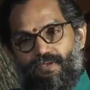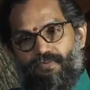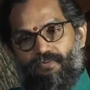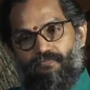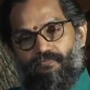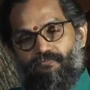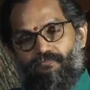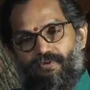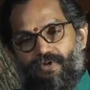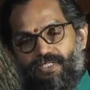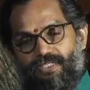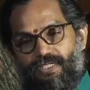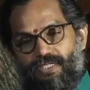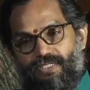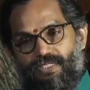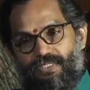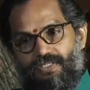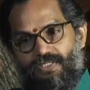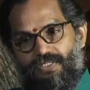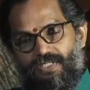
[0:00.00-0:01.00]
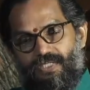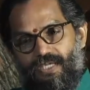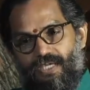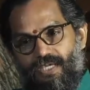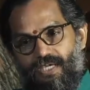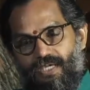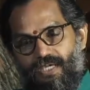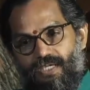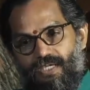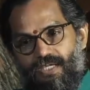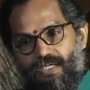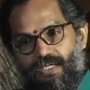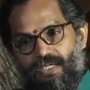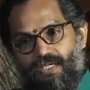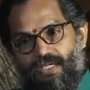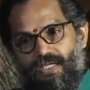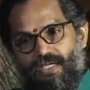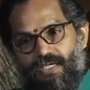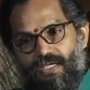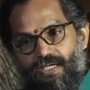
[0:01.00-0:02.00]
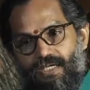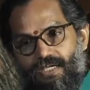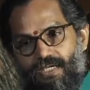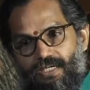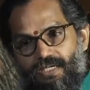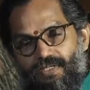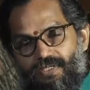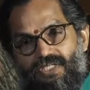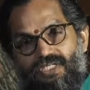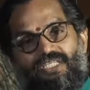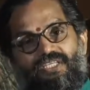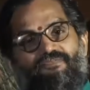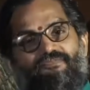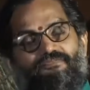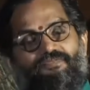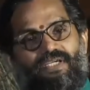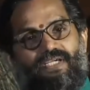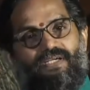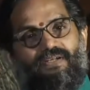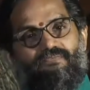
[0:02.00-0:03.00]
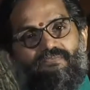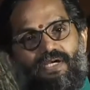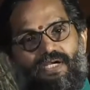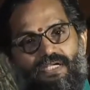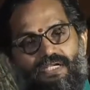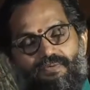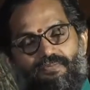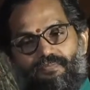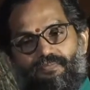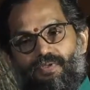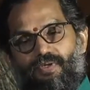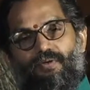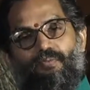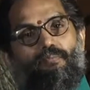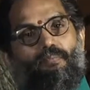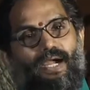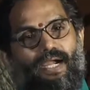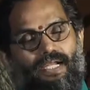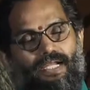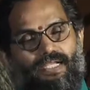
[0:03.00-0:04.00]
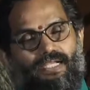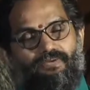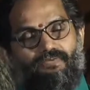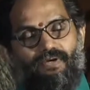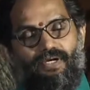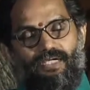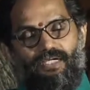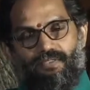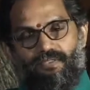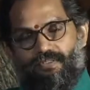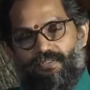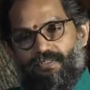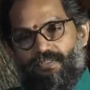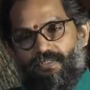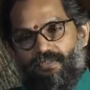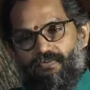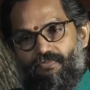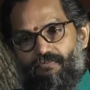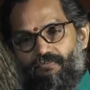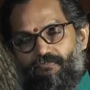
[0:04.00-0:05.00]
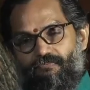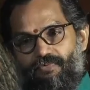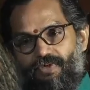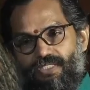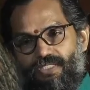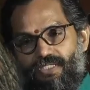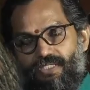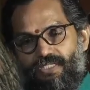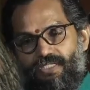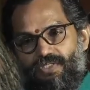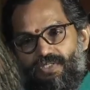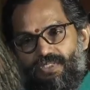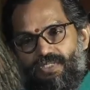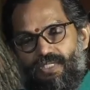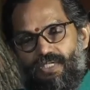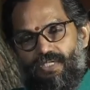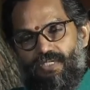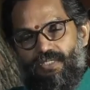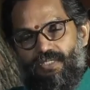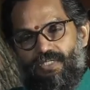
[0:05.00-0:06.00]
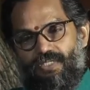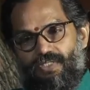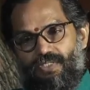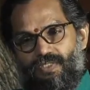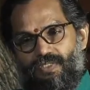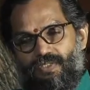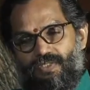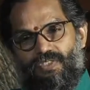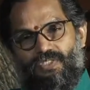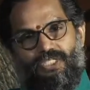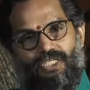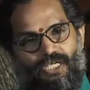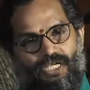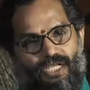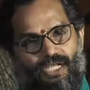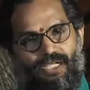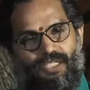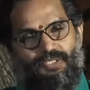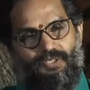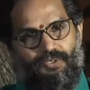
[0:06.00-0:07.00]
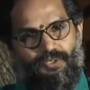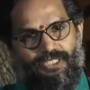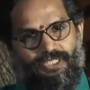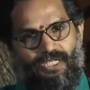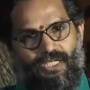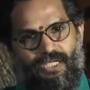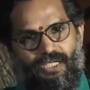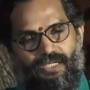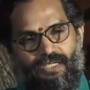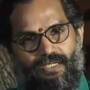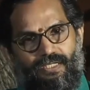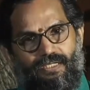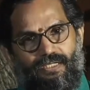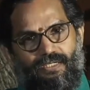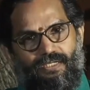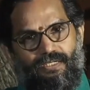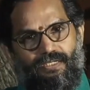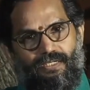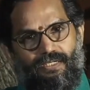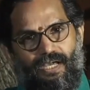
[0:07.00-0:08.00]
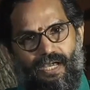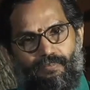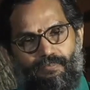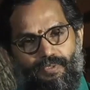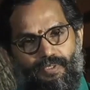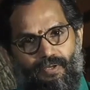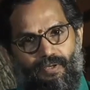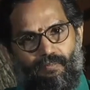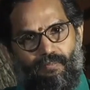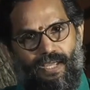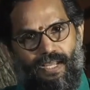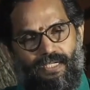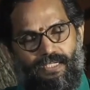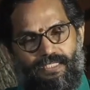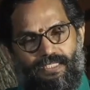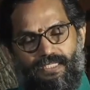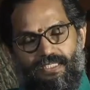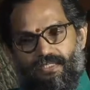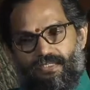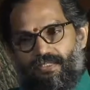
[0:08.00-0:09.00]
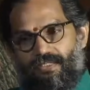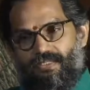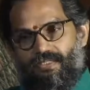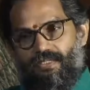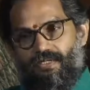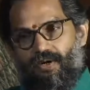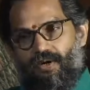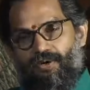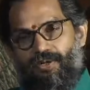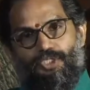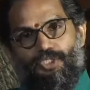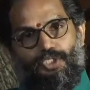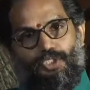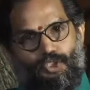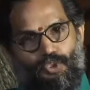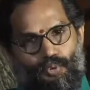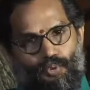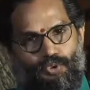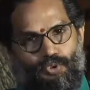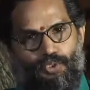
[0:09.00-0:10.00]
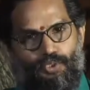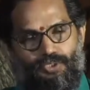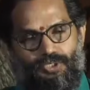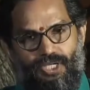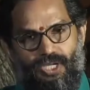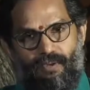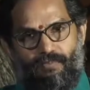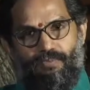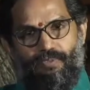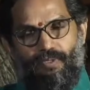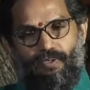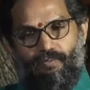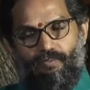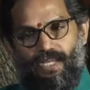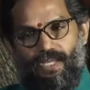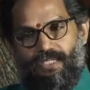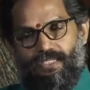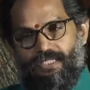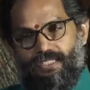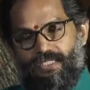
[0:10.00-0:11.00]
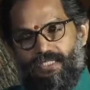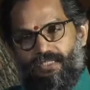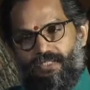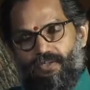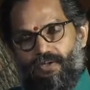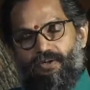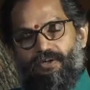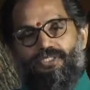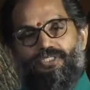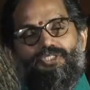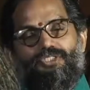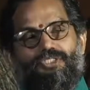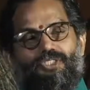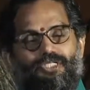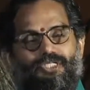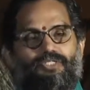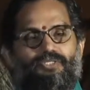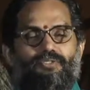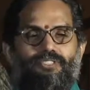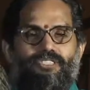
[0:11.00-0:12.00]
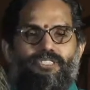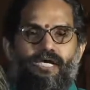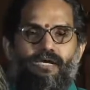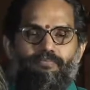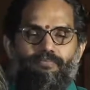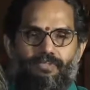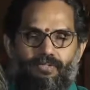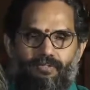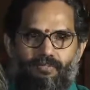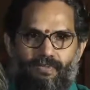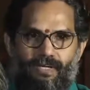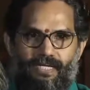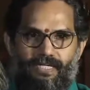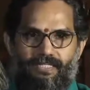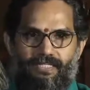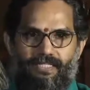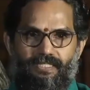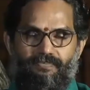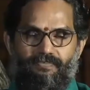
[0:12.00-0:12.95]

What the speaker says: whether it is a severe one or mild one, whether it is a single dosha abnormality or a two dosha abnormality or a three dosha abnormality,